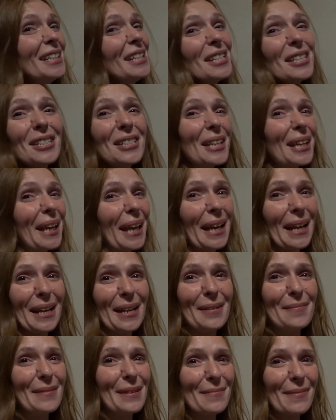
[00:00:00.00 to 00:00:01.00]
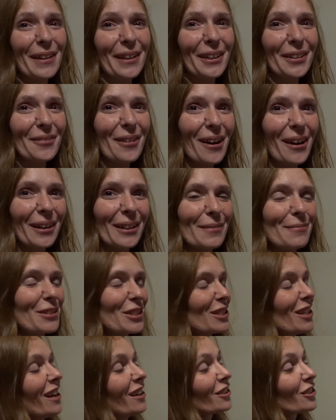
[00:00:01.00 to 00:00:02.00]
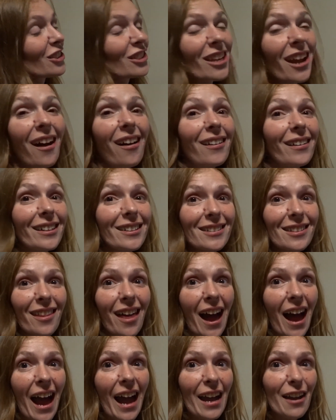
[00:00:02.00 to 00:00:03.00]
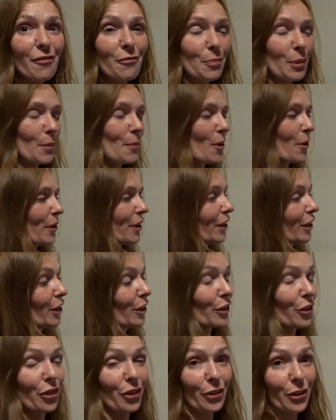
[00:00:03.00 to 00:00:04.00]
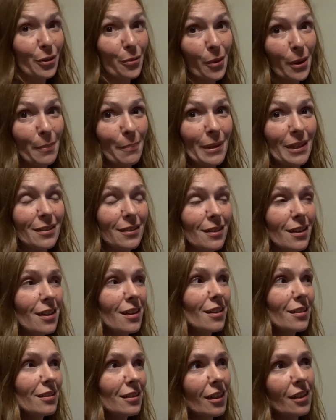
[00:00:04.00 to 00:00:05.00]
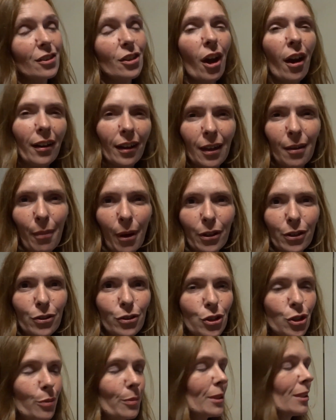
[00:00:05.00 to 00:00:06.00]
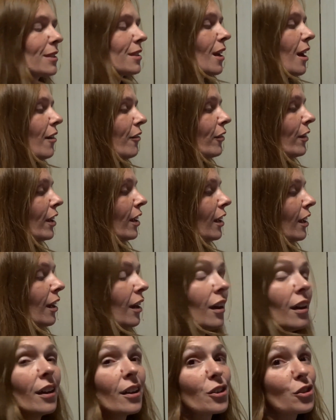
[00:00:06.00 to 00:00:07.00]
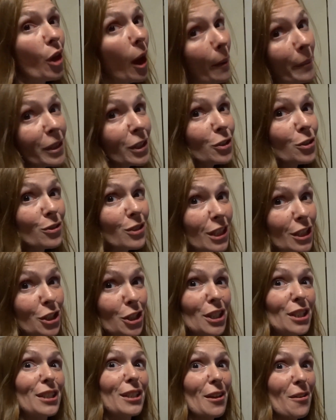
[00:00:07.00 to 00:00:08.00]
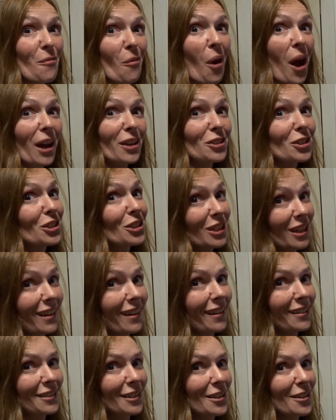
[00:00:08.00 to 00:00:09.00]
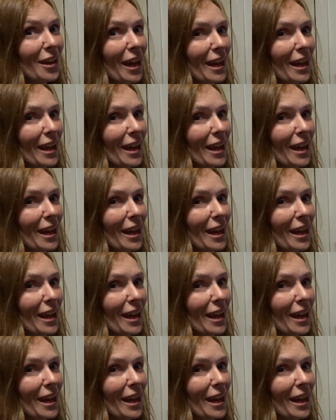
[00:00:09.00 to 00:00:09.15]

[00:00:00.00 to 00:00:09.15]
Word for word: she can't hear me, but you're welcome, Chanel. Chanel is live promoting her 31 business and talking about YouTube and stuff. So I'm gonna do dishes and watch, and I'll see you